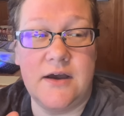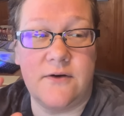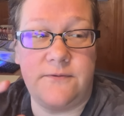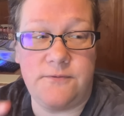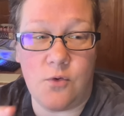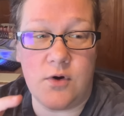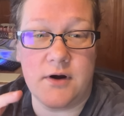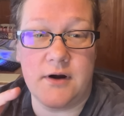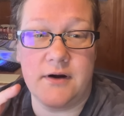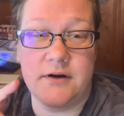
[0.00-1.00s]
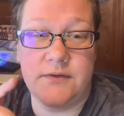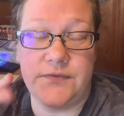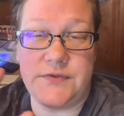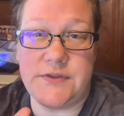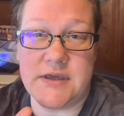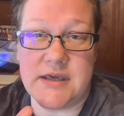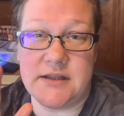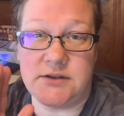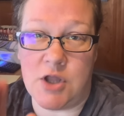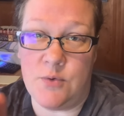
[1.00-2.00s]
for the
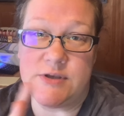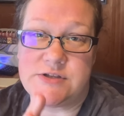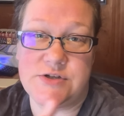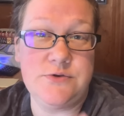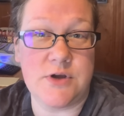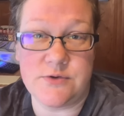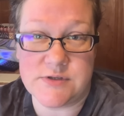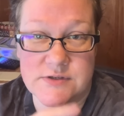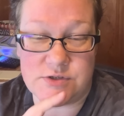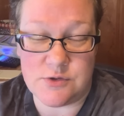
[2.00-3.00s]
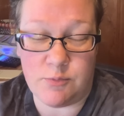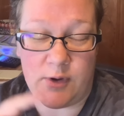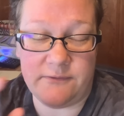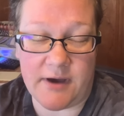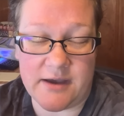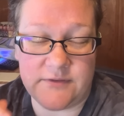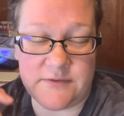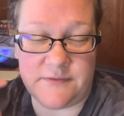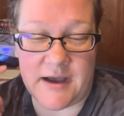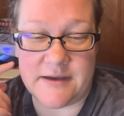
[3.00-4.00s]
lowest two doses, 2.5
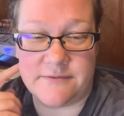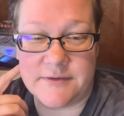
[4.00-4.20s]
and 5.